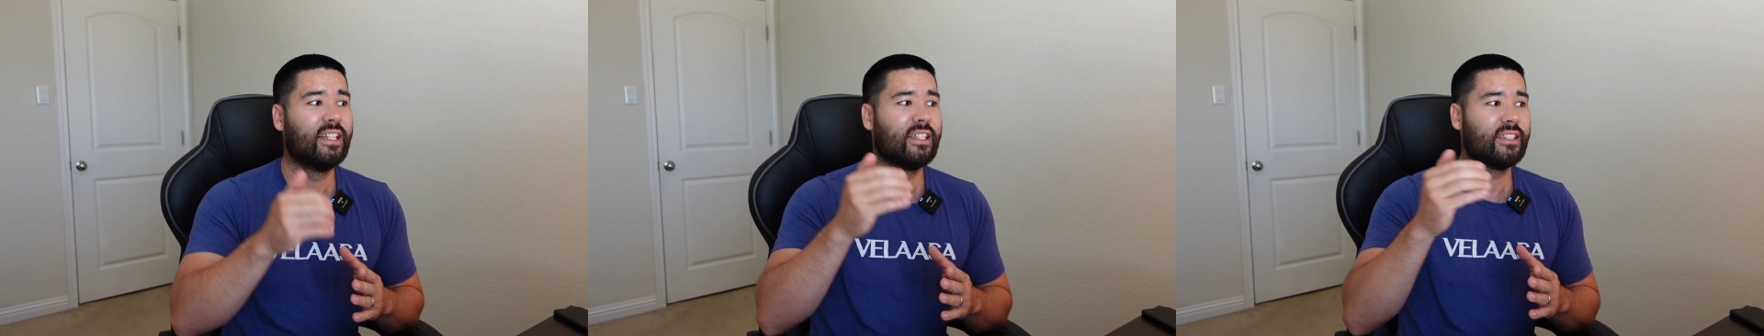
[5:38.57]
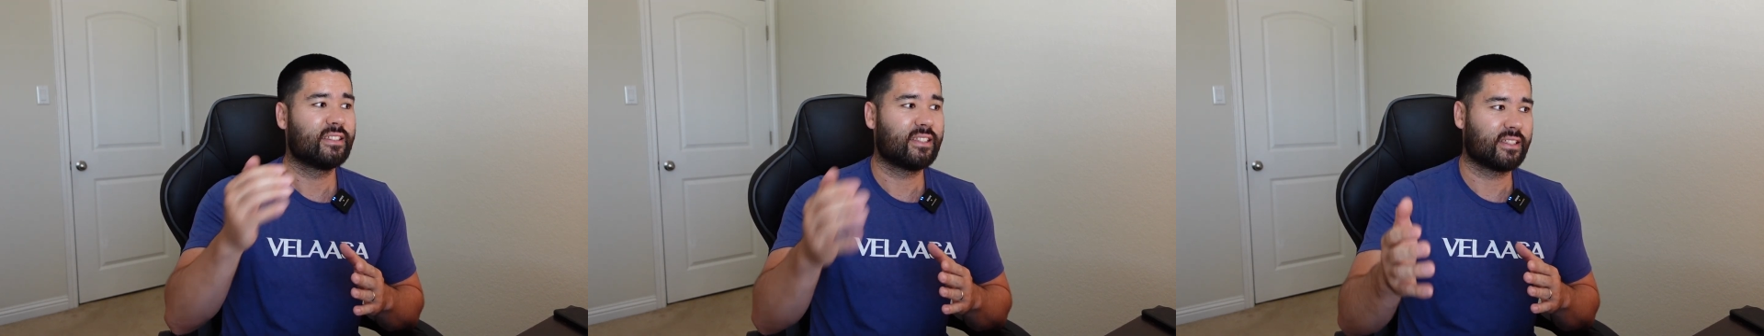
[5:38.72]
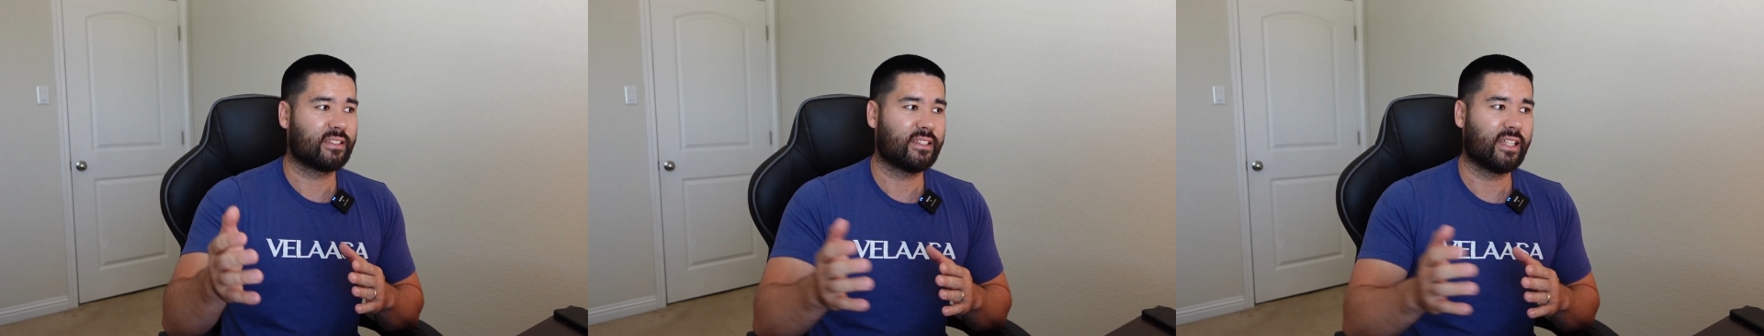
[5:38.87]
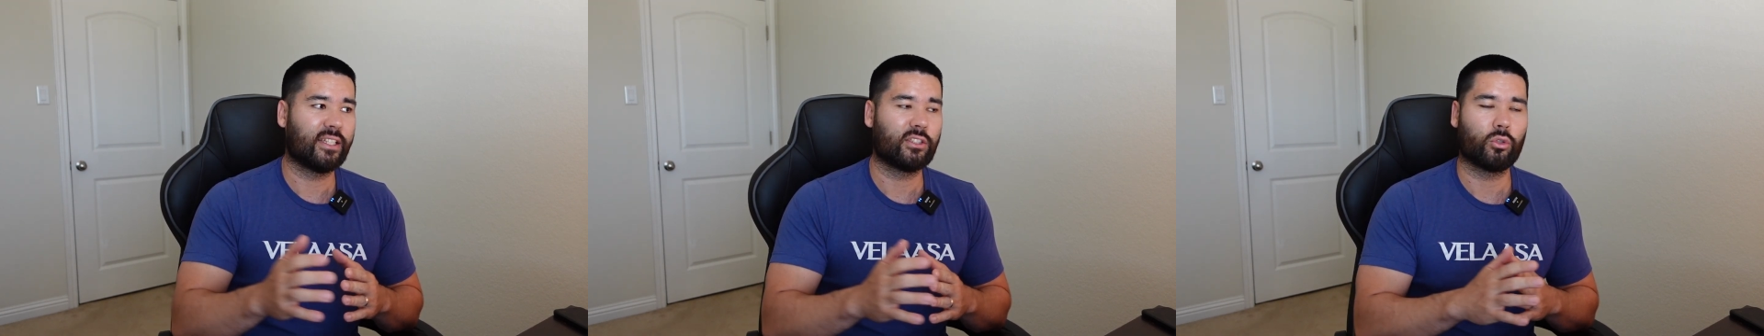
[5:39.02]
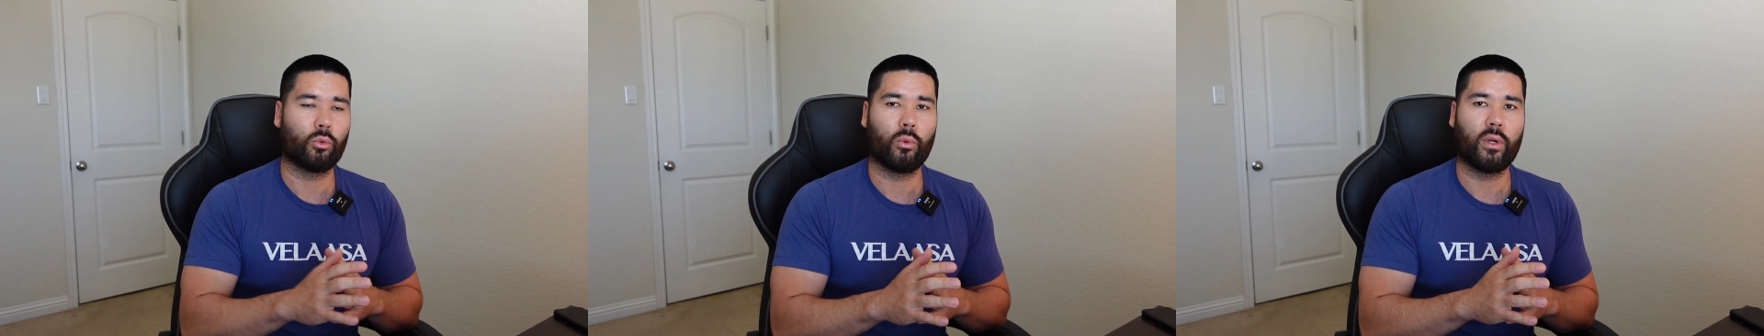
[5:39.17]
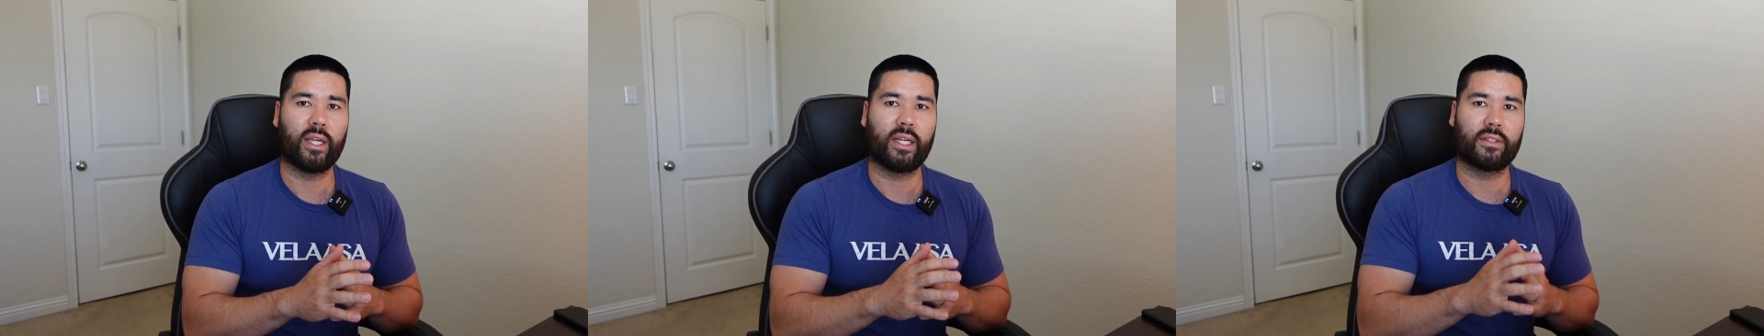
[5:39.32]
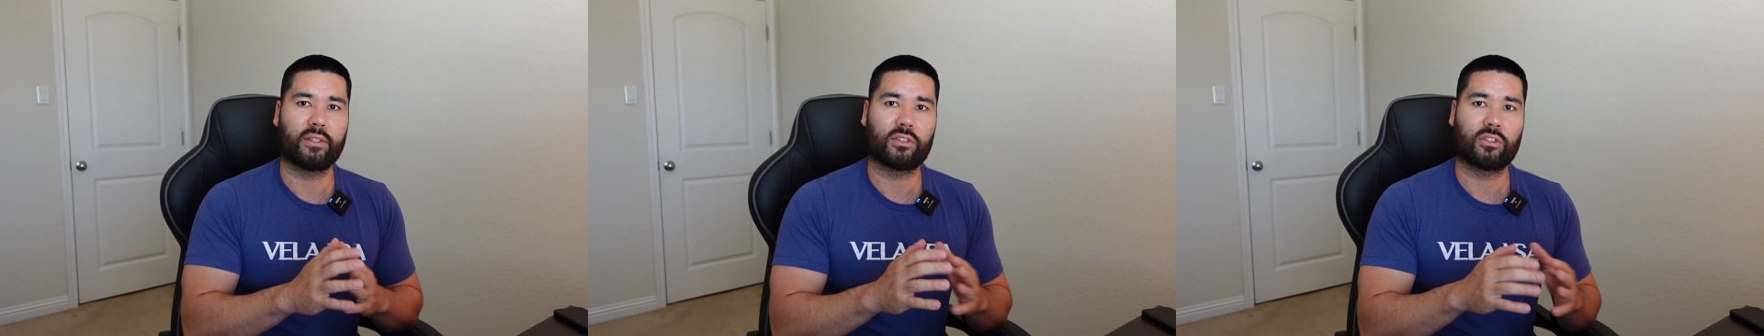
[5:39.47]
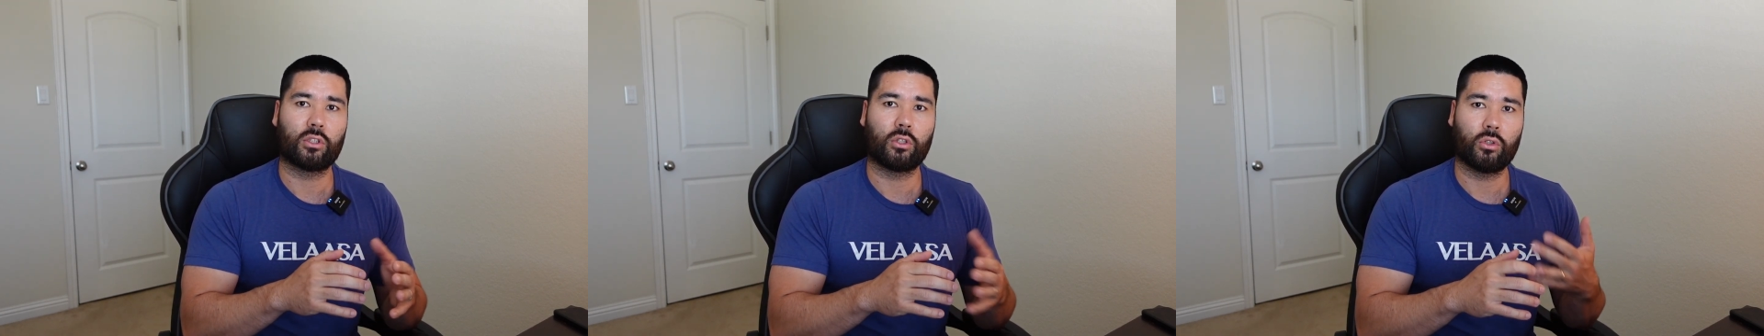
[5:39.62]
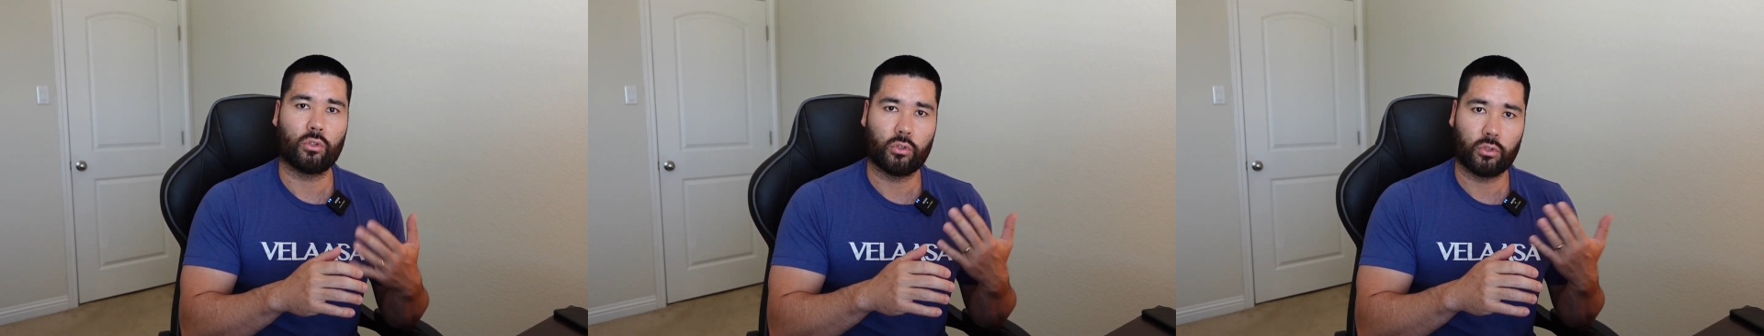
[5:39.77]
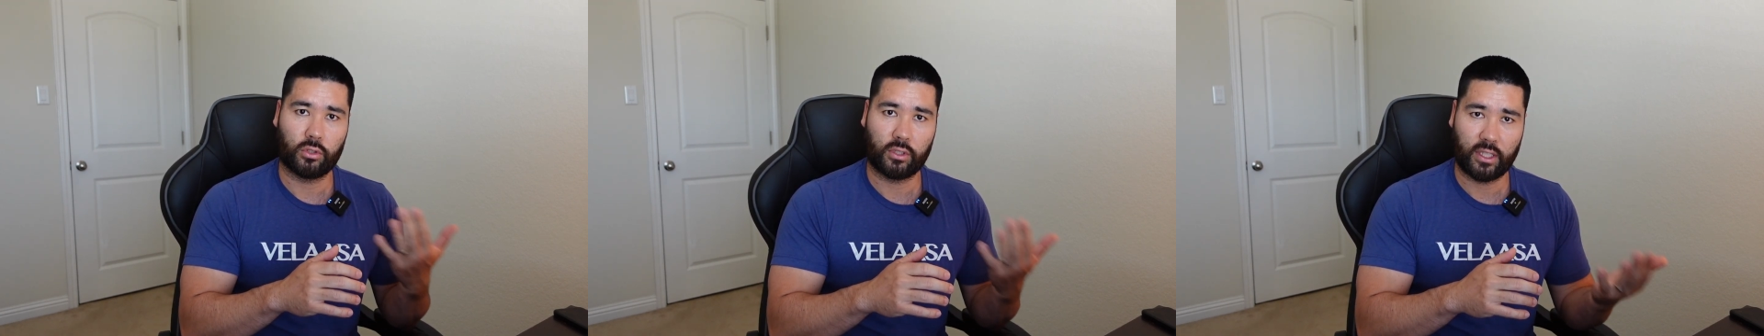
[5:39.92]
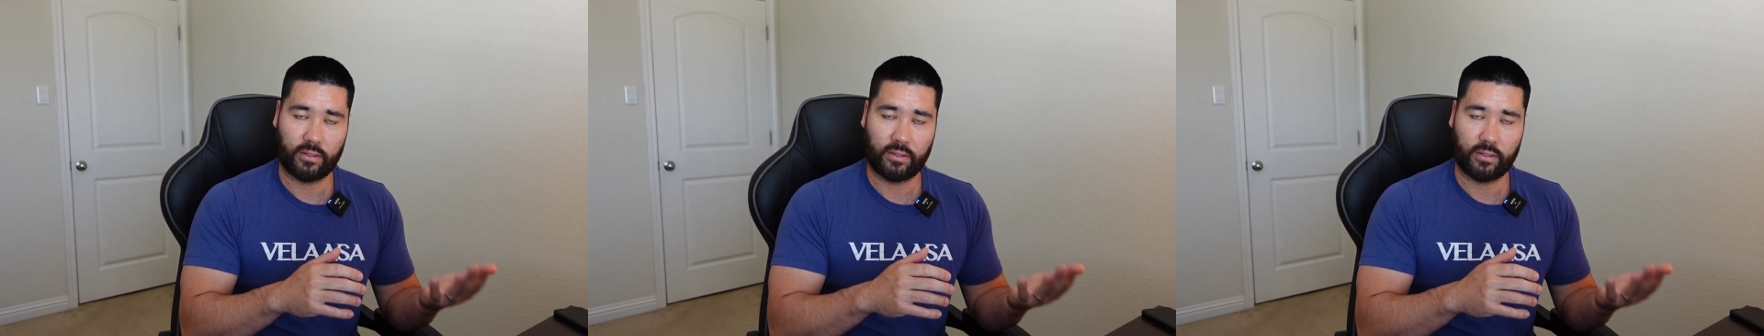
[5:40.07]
6 days a week, and this included